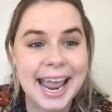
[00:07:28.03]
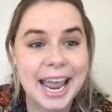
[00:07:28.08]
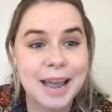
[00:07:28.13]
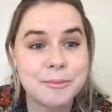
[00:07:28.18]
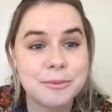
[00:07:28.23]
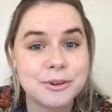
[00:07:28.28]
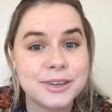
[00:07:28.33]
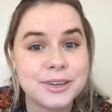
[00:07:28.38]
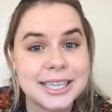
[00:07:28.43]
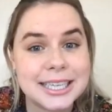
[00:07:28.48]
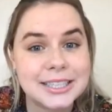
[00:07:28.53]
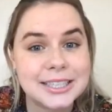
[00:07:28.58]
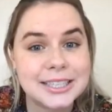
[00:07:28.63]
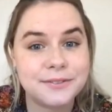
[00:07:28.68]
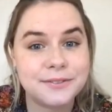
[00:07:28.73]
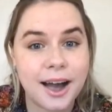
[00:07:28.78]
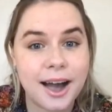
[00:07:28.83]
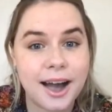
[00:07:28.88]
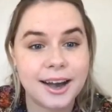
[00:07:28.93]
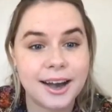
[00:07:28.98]
Amaryllis
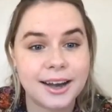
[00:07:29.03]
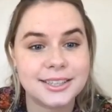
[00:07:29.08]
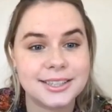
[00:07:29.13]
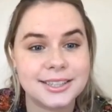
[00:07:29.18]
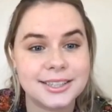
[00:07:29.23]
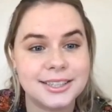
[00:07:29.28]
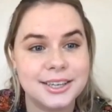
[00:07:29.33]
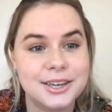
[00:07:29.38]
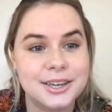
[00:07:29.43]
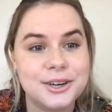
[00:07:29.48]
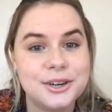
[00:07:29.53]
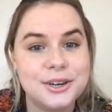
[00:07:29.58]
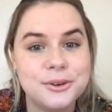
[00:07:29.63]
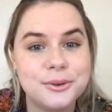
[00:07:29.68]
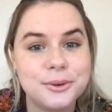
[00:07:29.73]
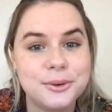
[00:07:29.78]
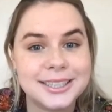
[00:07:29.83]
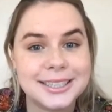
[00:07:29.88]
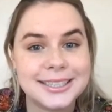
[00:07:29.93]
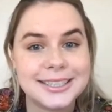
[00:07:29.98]
Hawk,
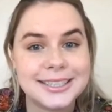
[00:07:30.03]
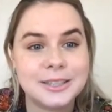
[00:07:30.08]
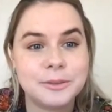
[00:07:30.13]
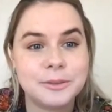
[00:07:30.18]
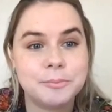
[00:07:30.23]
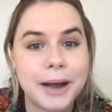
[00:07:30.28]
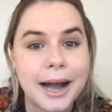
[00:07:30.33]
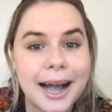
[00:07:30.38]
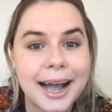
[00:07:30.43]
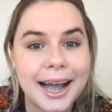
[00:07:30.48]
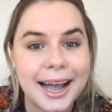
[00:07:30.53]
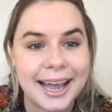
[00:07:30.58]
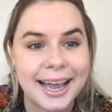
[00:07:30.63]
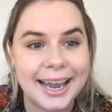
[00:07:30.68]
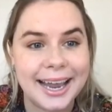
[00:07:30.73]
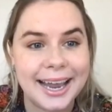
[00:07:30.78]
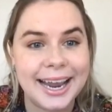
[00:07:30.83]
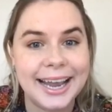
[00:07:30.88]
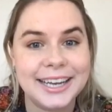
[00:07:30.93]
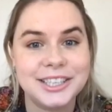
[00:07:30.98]
who was a
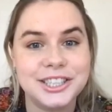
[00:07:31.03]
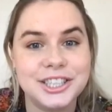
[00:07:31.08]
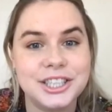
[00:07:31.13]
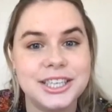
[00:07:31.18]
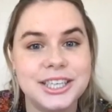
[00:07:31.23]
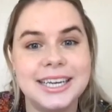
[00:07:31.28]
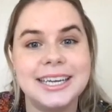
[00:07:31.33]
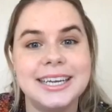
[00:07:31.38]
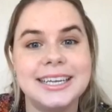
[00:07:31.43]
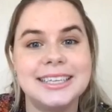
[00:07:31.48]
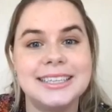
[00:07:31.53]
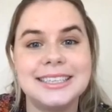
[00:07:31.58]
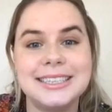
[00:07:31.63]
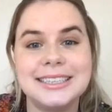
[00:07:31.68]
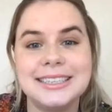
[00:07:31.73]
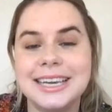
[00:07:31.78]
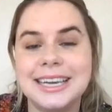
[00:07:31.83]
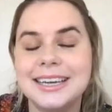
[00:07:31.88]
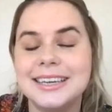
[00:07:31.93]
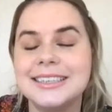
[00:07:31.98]
spy, and she
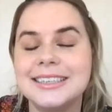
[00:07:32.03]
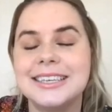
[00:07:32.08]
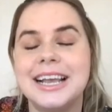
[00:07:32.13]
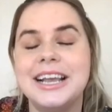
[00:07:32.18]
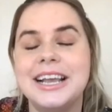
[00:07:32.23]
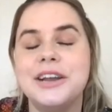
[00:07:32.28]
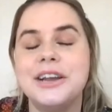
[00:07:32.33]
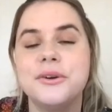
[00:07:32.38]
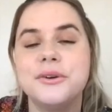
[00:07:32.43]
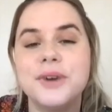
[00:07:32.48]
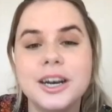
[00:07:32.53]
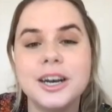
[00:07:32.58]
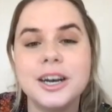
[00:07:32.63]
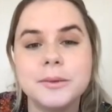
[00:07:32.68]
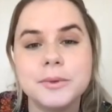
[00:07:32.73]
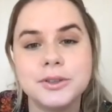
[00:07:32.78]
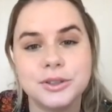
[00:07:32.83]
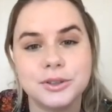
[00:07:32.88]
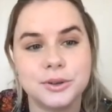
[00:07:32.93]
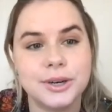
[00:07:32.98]
tells
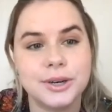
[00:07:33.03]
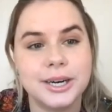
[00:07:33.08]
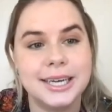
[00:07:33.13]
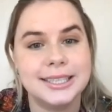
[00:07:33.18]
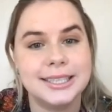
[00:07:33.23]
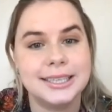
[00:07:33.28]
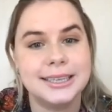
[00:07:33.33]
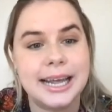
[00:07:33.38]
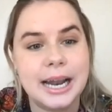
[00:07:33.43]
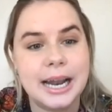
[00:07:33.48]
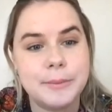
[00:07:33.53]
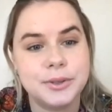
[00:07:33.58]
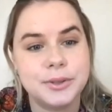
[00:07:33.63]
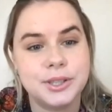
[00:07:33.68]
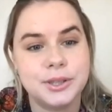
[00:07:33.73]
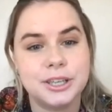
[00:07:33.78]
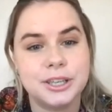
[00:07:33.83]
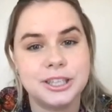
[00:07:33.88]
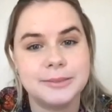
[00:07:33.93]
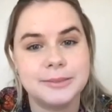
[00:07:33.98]
incredible stories, and that
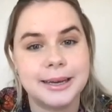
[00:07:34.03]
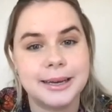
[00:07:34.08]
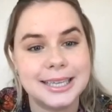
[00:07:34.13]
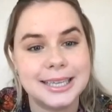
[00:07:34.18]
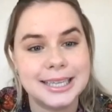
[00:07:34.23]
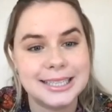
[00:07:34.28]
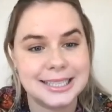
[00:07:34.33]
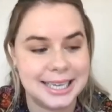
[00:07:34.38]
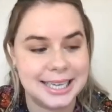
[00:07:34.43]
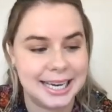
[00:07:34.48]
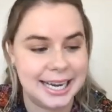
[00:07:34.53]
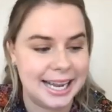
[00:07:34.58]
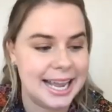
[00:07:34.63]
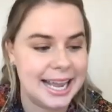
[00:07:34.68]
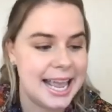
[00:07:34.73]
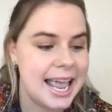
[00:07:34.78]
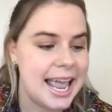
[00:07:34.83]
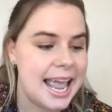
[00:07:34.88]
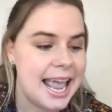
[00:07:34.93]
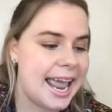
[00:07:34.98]
episode is about
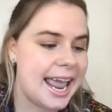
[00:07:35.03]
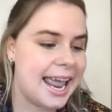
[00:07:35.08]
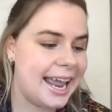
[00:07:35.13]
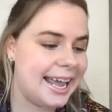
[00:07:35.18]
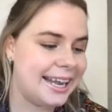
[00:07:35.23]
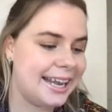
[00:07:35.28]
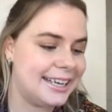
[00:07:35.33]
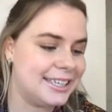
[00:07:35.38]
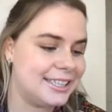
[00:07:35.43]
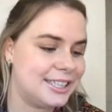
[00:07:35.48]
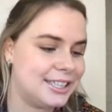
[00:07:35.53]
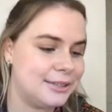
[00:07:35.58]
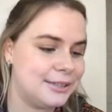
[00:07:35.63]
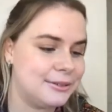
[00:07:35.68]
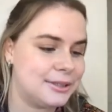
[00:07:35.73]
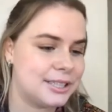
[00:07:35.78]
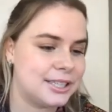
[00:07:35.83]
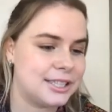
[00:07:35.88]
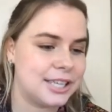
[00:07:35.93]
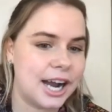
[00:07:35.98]
listening. And she
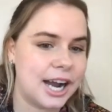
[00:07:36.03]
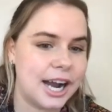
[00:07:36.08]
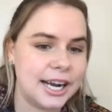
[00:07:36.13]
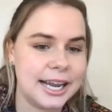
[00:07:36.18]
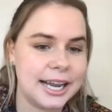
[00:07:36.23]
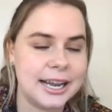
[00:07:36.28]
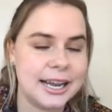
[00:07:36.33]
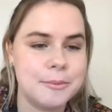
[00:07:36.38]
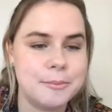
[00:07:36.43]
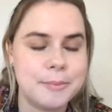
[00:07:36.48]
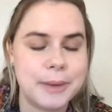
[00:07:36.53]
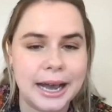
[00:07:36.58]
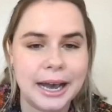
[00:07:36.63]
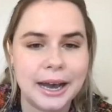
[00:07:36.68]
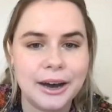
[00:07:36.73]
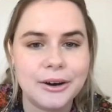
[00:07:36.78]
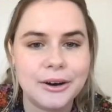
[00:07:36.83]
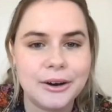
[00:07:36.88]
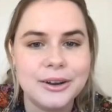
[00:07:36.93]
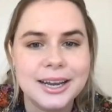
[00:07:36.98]
was talking
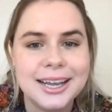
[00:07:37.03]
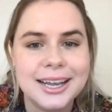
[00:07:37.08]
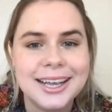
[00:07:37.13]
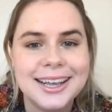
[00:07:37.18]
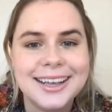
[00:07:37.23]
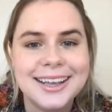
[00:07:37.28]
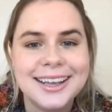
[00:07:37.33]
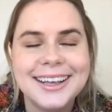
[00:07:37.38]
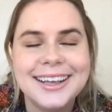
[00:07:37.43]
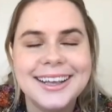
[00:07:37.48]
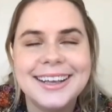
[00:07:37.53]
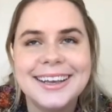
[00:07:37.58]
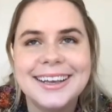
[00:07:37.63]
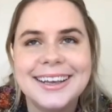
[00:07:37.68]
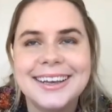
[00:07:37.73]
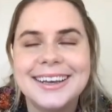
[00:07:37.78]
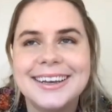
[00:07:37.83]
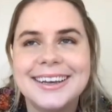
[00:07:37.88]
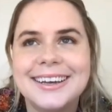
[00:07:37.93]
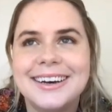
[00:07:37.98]
about,
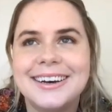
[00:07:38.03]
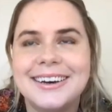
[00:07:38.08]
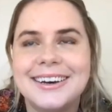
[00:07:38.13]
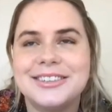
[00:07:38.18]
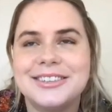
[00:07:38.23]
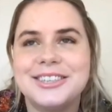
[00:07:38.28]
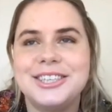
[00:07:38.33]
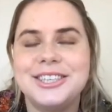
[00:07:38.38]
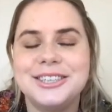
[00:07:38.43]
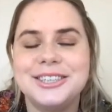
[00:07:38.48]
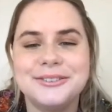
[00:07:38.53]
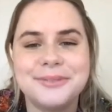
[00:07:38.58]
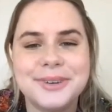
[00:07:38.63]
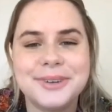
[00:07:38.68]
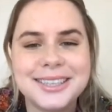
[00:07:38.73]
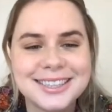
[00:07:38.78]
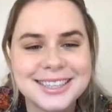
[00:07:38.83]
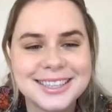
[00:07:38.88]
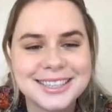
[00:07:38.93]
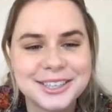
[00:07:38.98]
oh shoot,
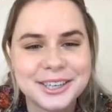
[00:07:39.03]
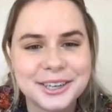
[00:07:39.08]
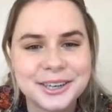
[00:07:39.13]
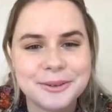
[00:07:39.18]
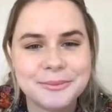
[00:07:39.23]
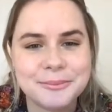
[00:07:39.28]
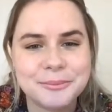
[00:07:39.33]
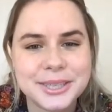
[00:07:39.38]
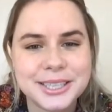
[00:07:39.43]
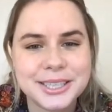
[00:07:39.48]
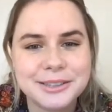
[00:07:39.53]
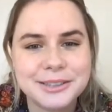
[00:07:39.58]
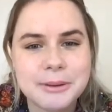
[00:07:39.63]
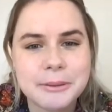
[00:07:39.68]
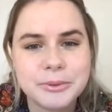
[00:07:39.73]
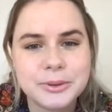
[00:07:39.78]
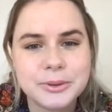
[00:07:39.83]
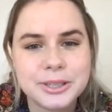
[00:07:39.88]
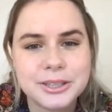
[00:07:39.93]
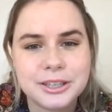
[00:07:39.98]
what's the term? Brie, do you
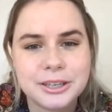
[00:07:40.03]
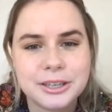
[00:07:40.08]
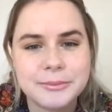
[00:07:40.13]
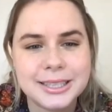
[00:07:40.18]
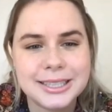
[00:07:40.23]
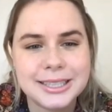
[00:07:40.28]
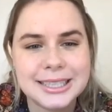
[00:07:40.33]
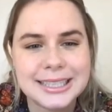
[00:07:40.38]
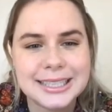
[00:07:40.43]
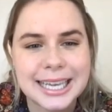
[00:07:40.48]
remember what the term is?